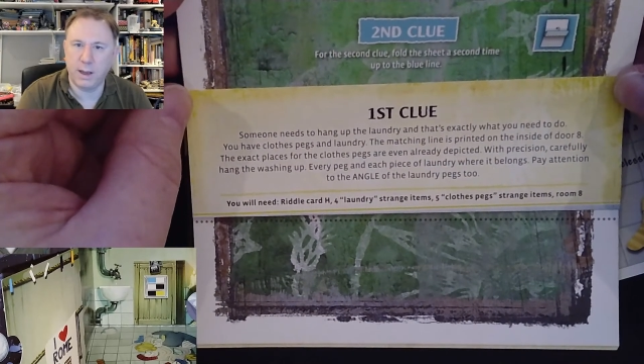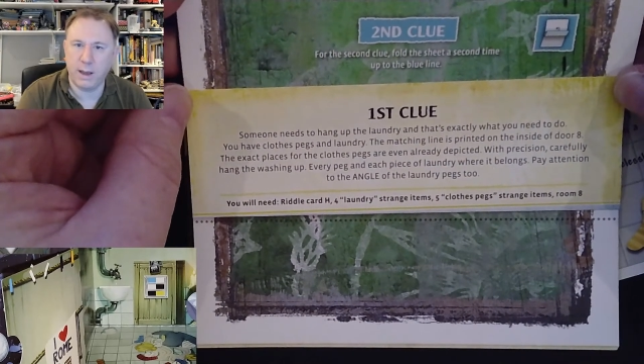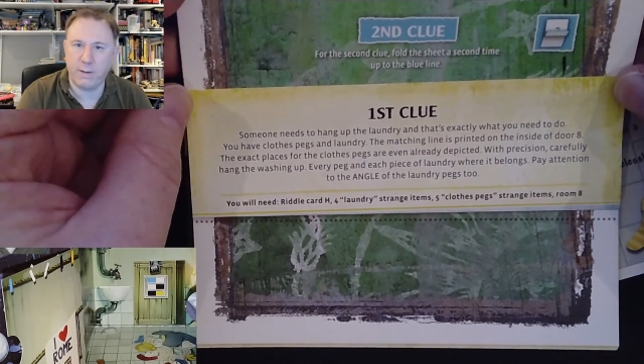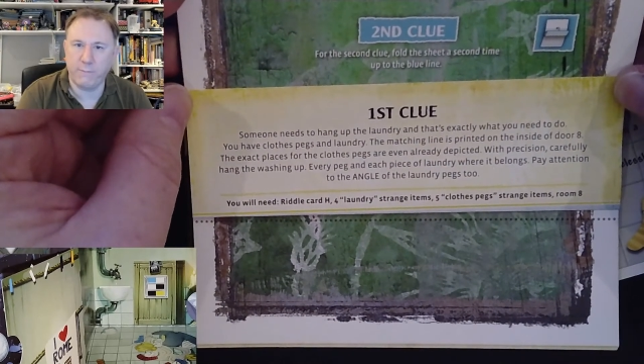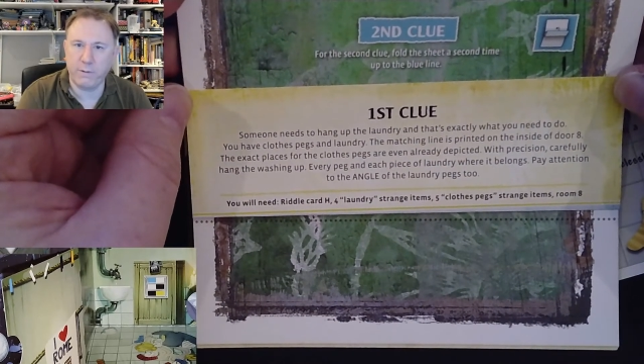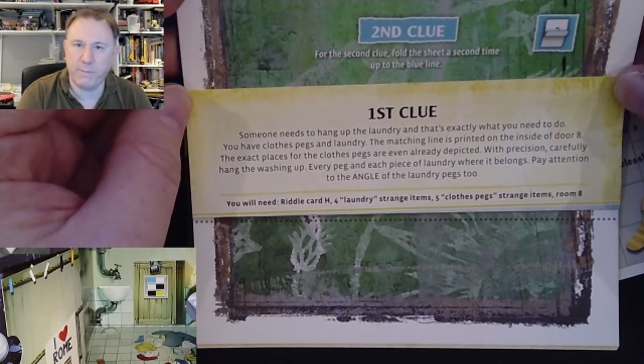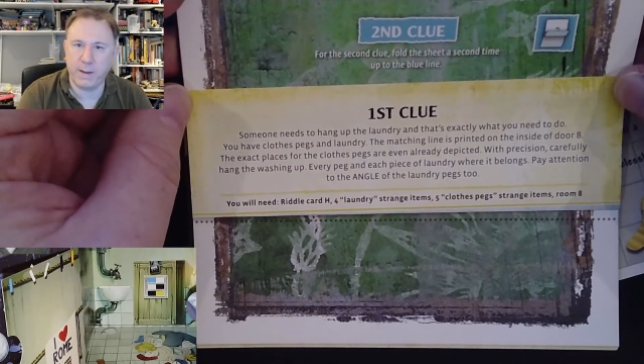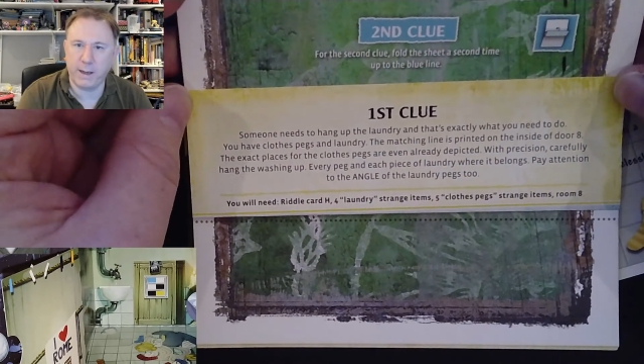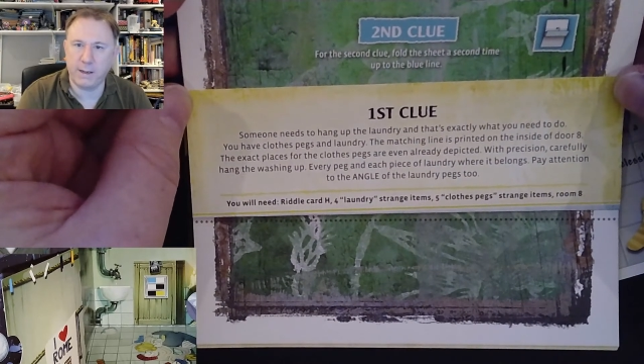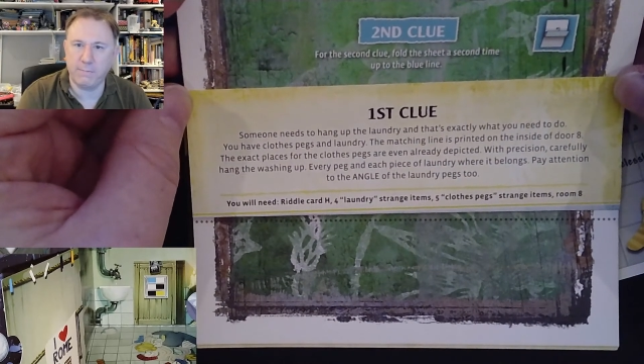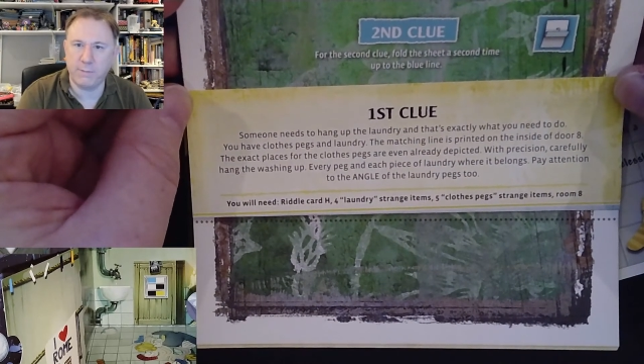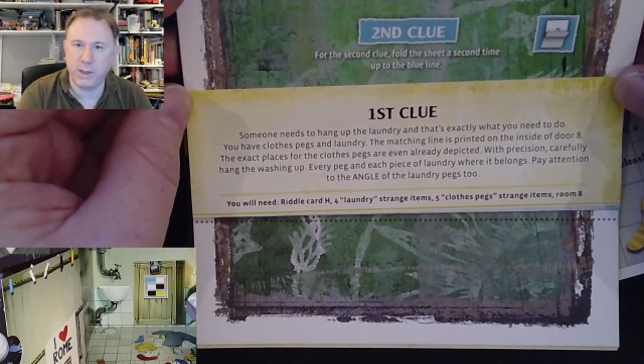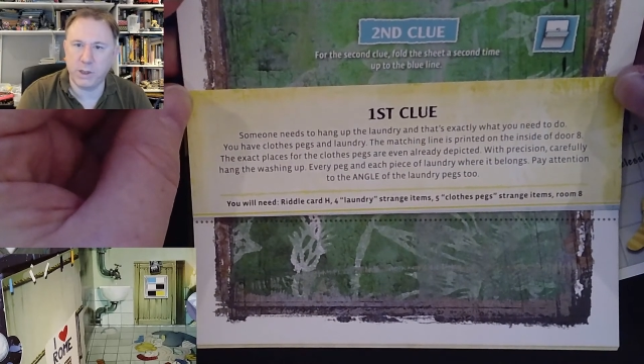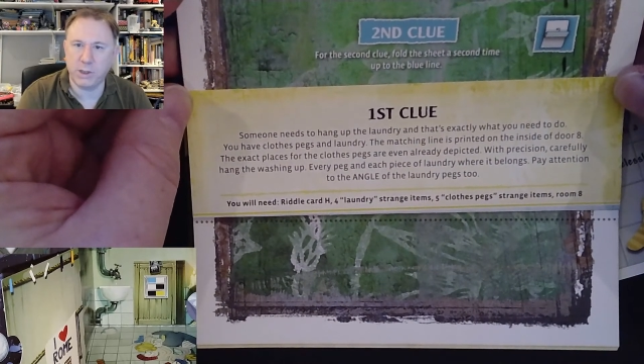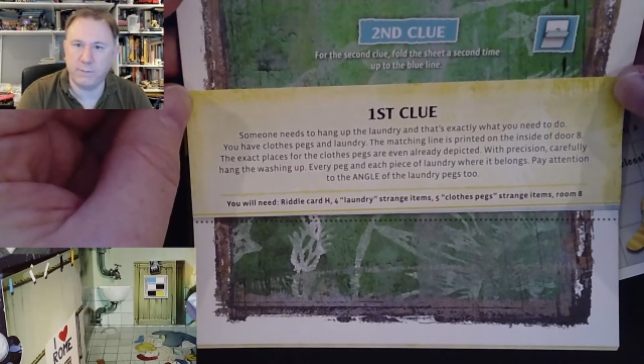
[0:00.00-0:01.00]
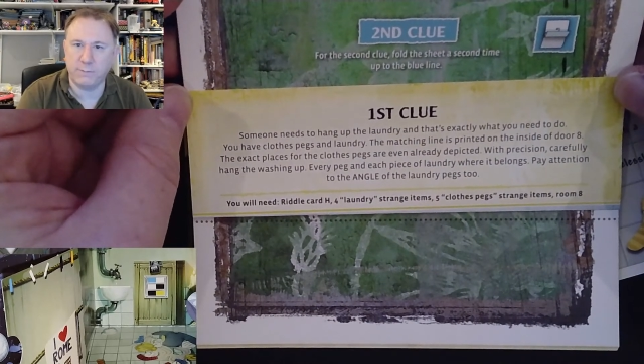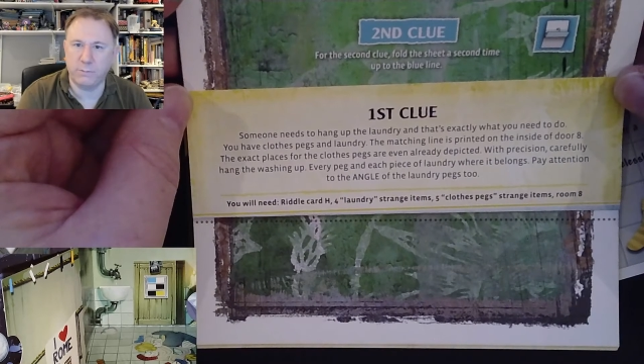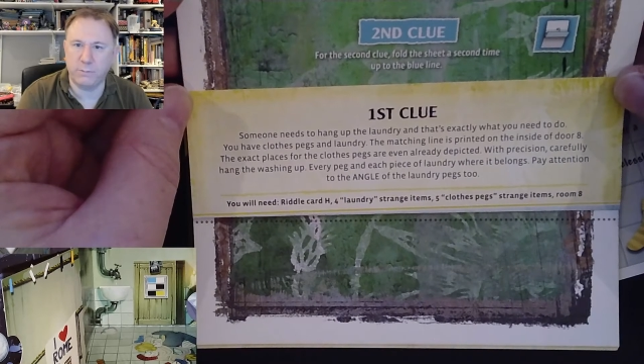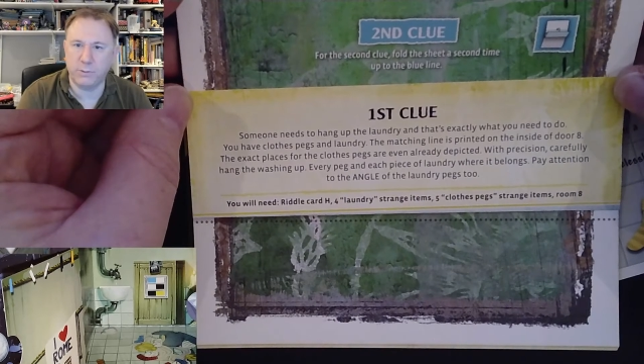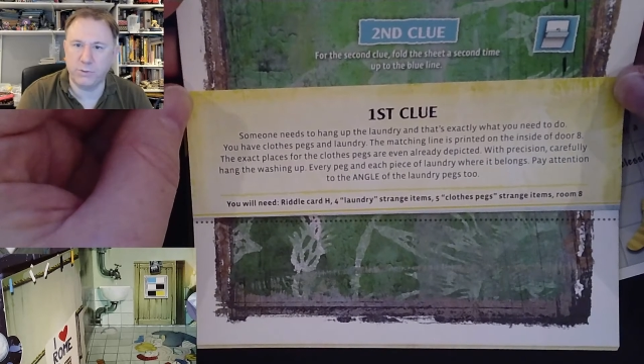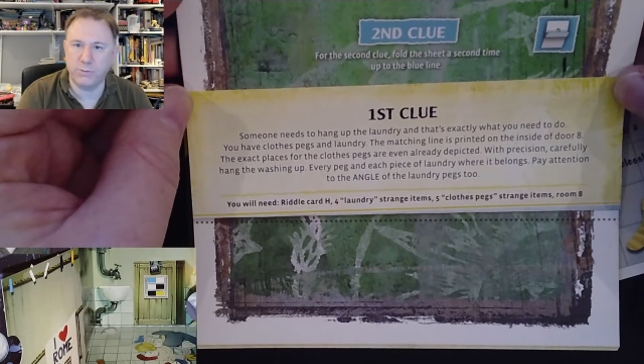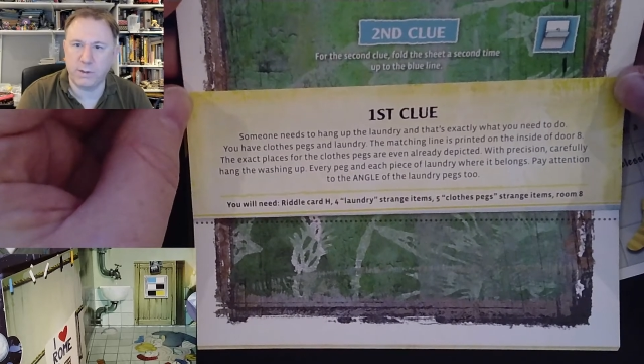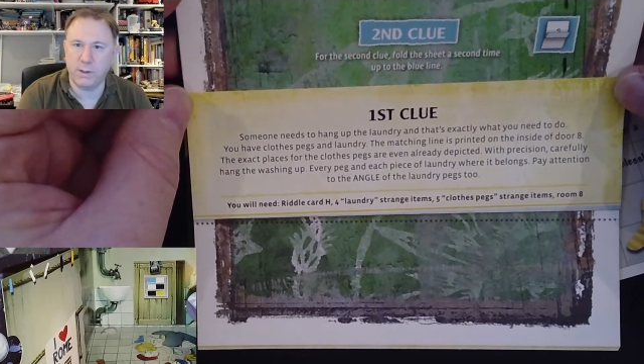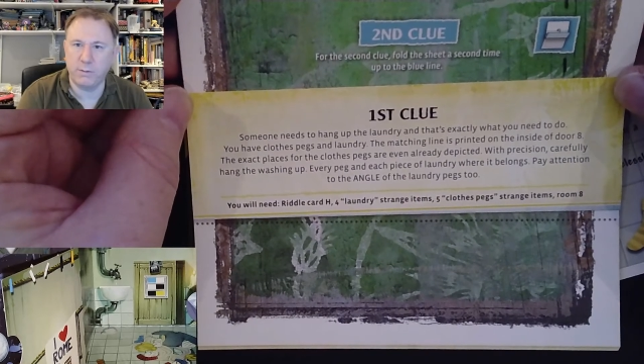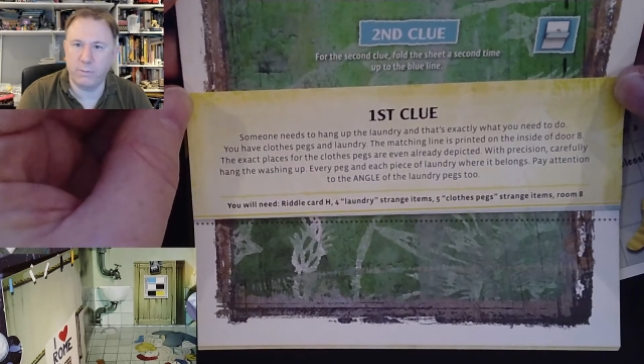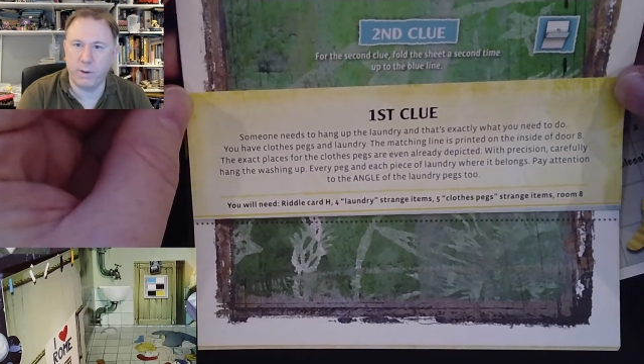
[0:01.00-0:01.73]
Every peg and piece of laundry